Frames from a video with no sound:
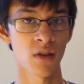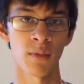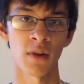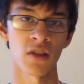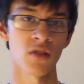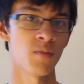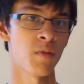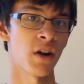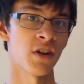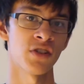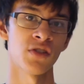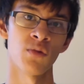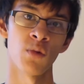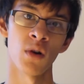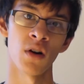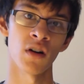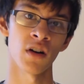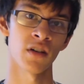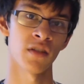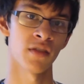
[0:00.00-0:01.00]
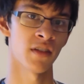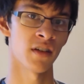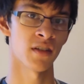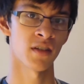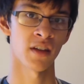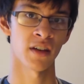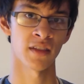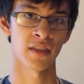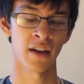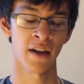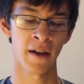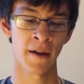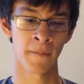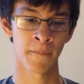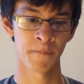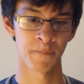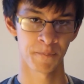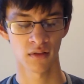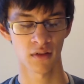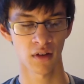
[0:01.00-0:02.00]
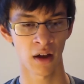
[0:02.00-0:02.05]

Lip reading: expression work and things like that.